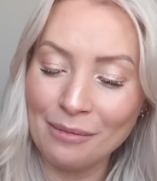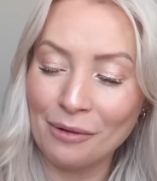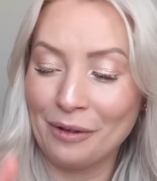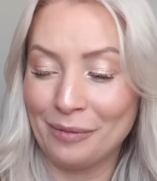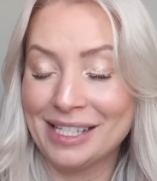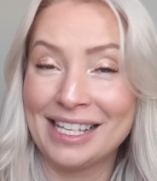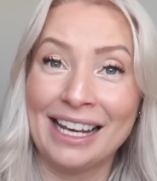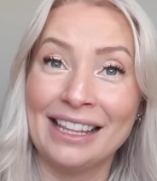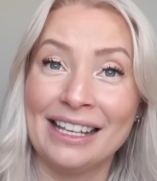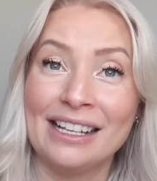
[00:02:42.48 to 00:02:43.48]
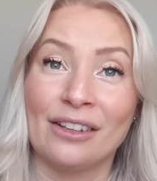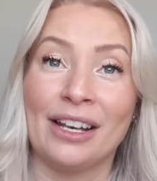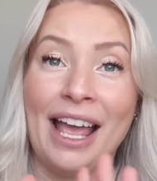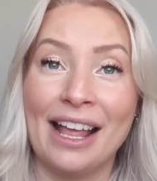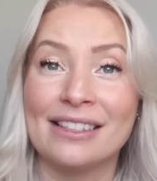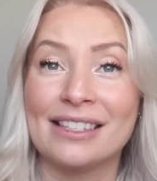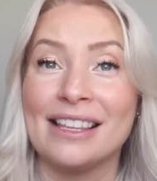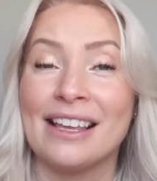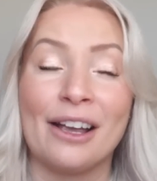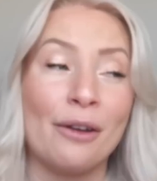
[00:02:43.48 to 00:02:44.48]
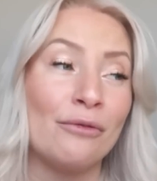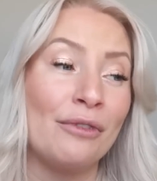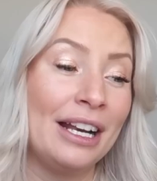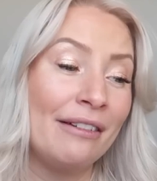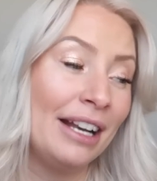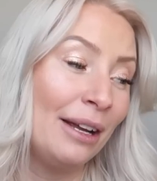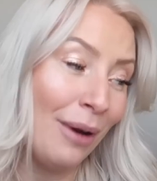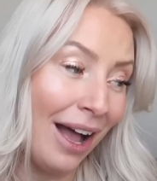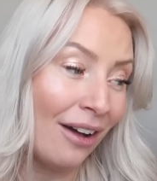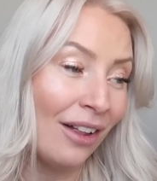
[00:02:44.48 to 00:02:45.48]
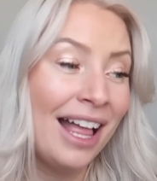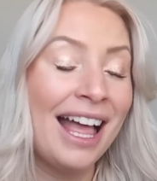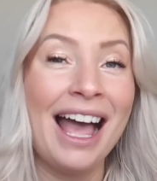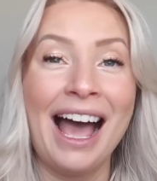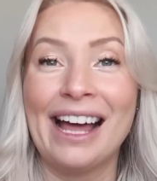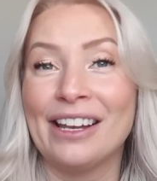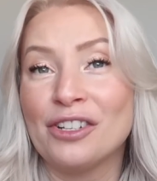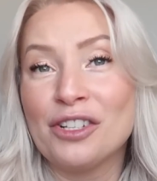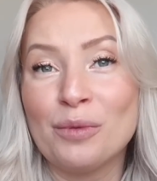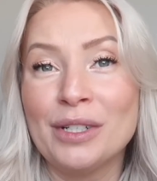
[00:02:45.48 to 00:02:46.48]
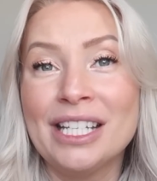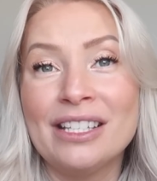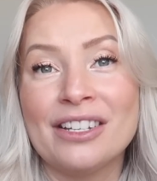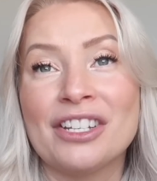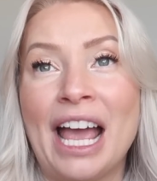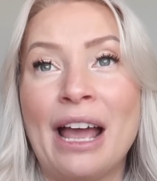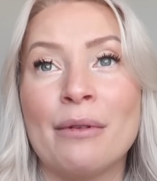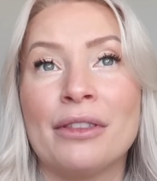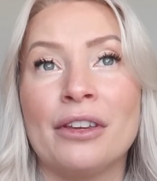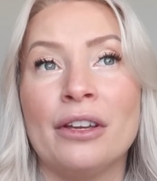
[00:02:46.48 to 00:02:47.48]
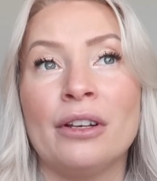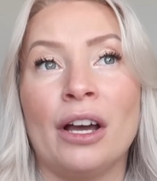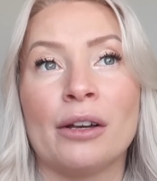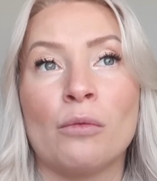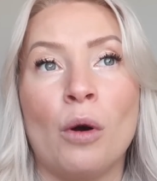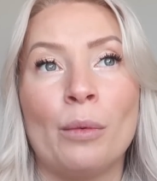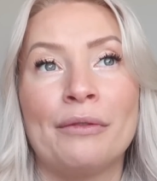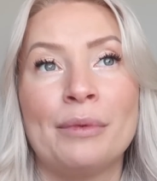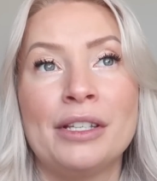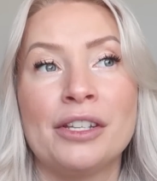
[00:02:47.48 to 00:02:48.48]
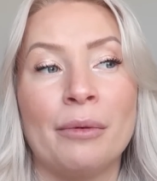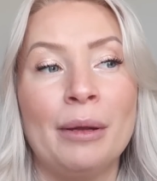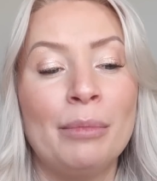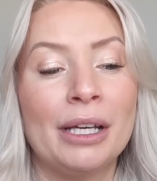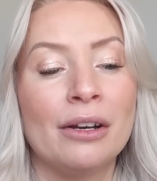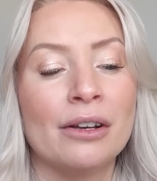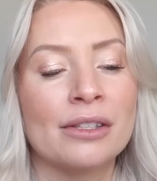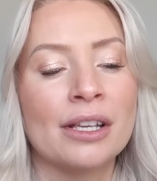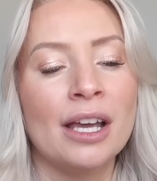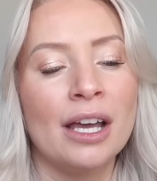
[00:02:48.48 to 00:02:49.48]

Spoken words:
We've been selling these on Etsy, they're going really really well, and I just wanted to share with you like what we've been doing, because